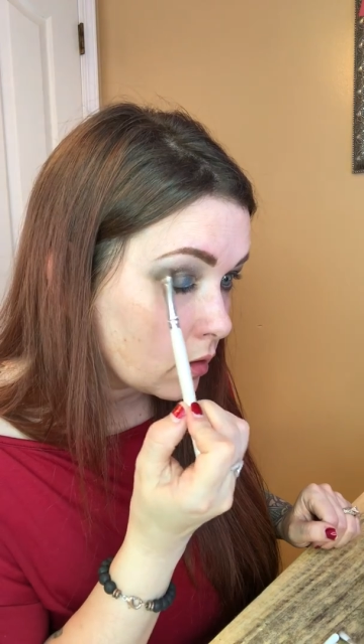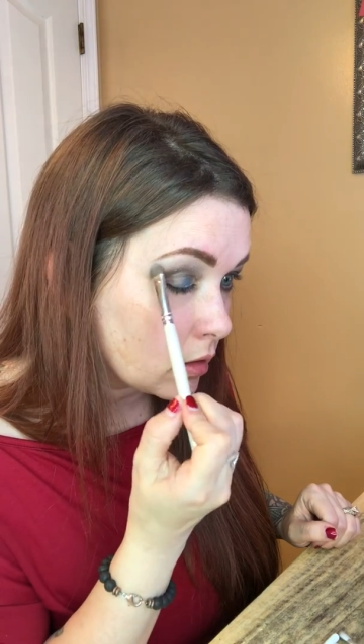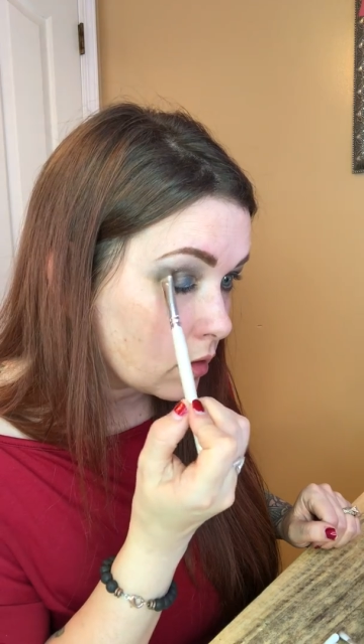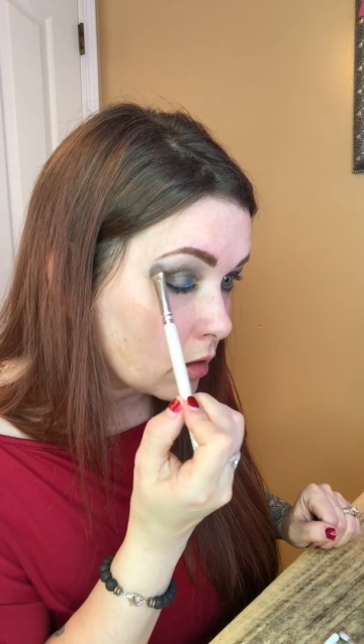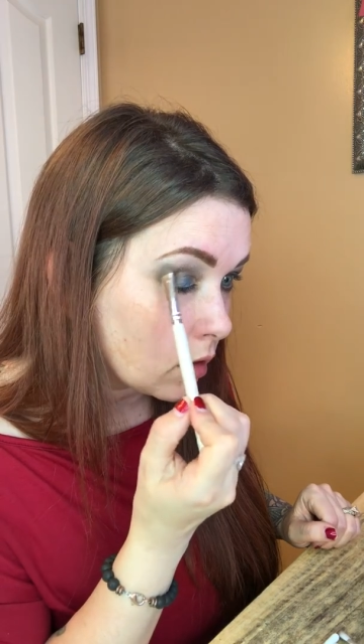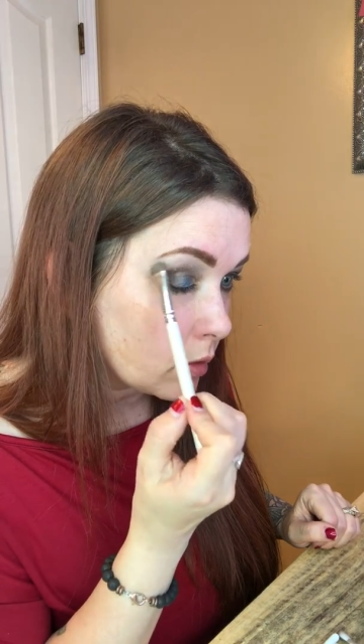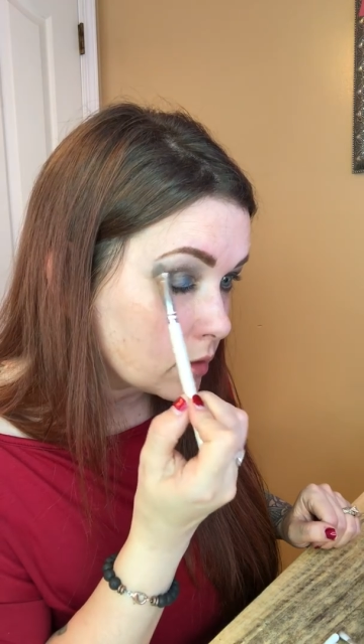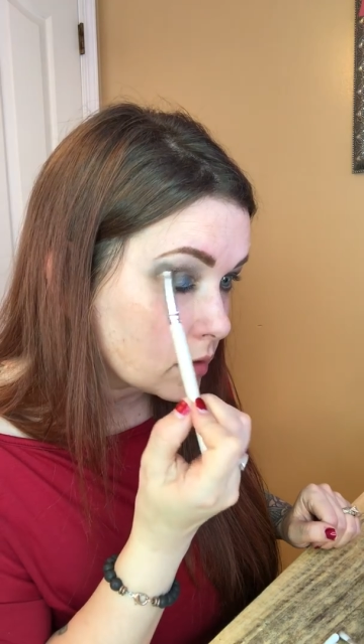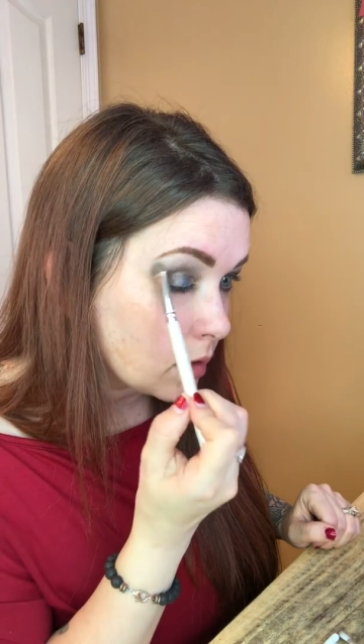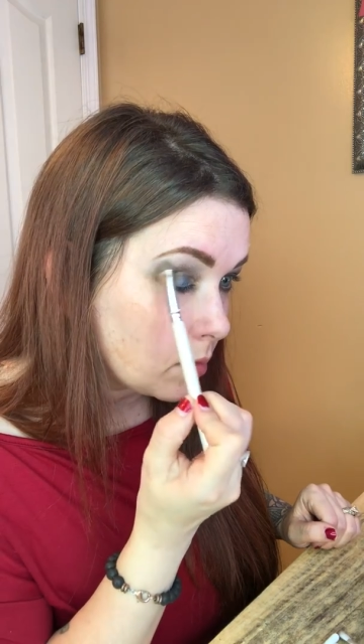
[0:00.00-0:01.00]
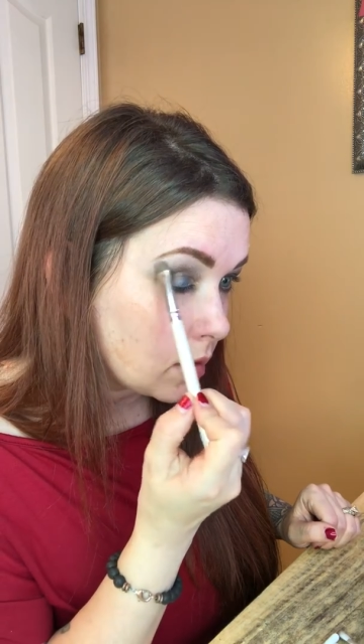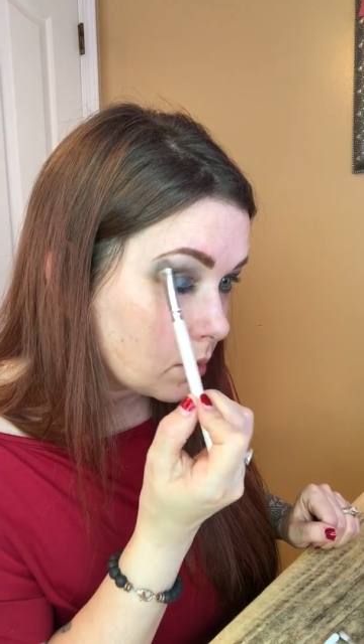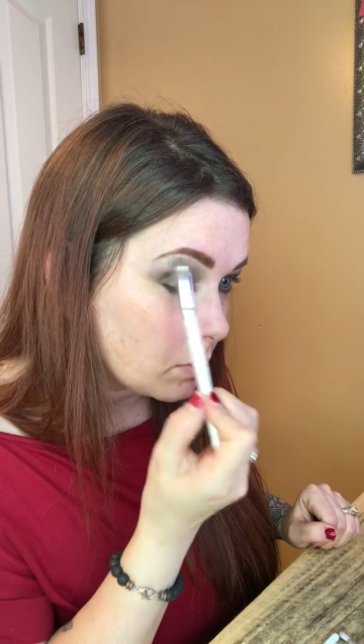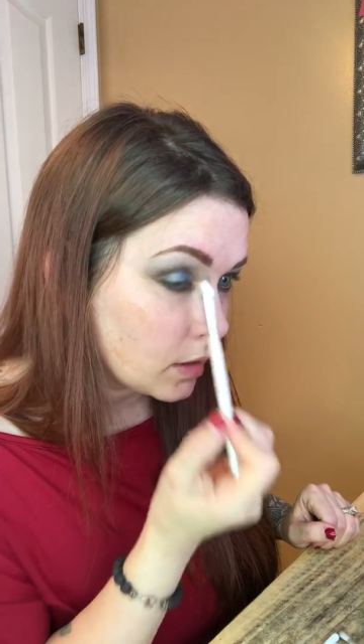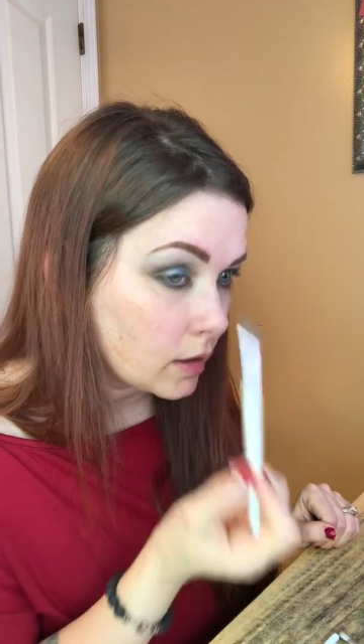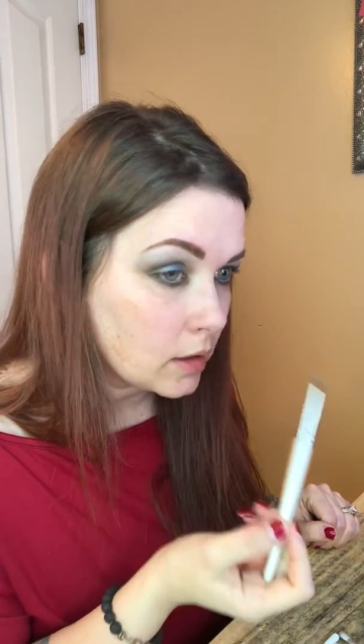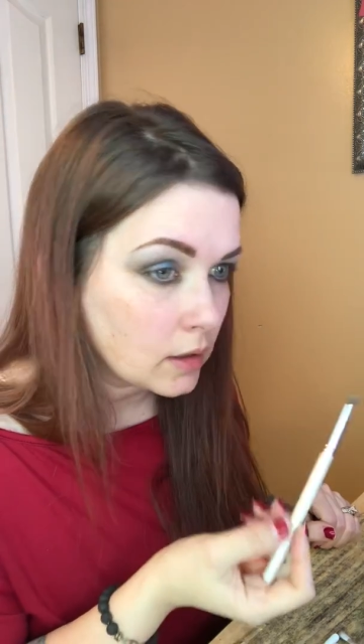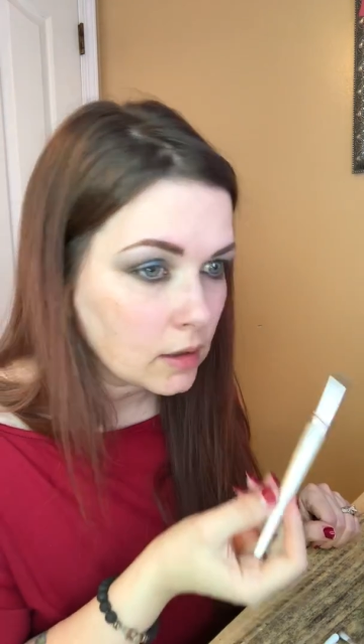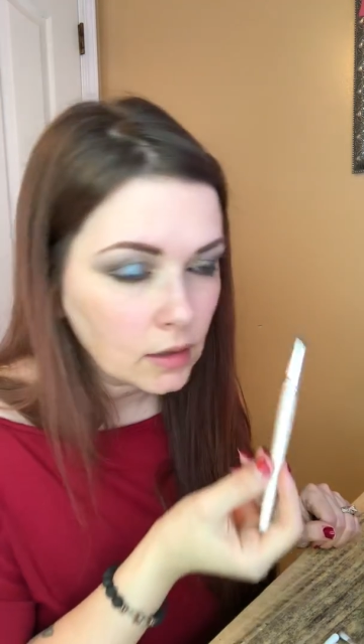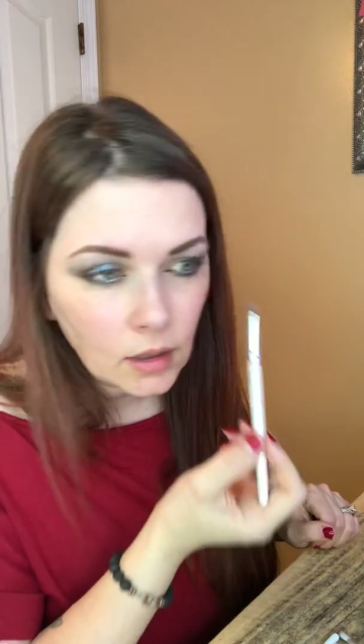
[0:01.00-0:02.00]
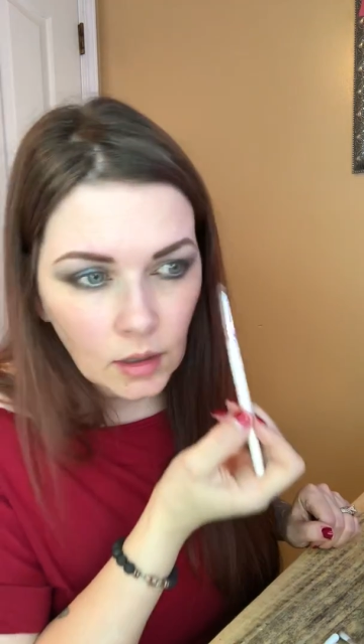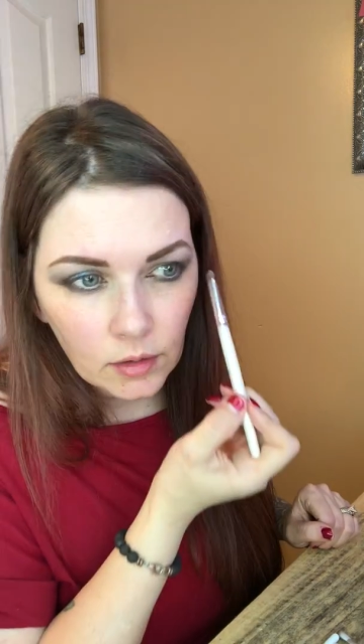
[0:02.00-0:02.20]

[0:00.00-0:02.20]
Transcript: You can always come in and blend it.